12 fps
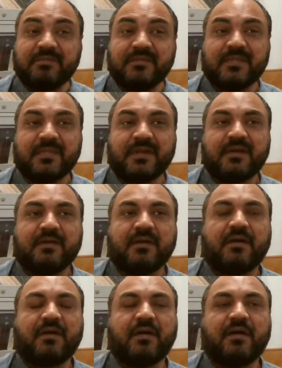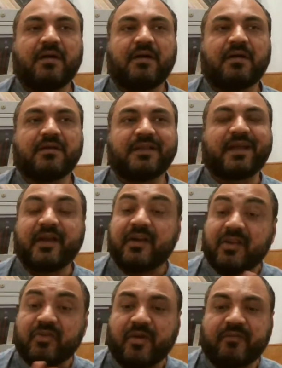the greatness of
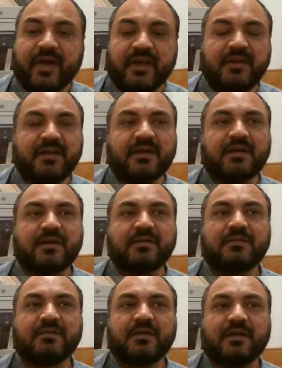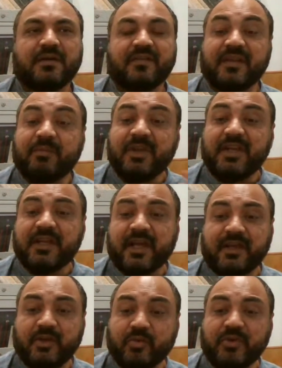idea, simile and unique
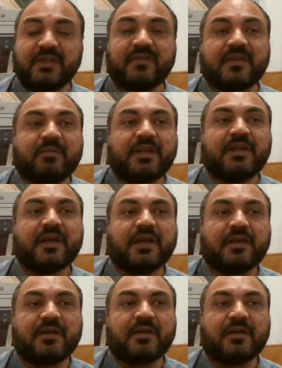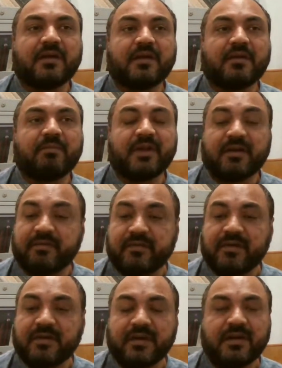simile and metaphor.
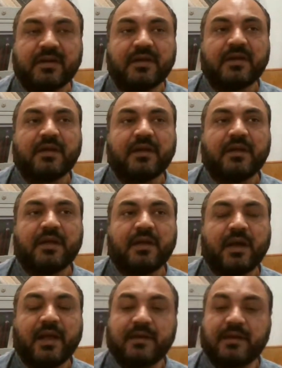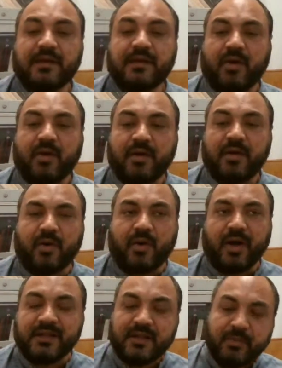And other
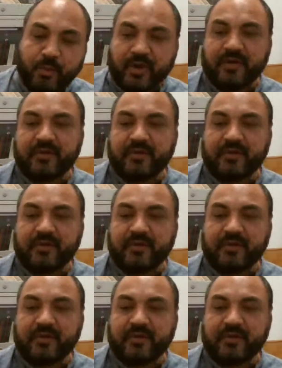poets,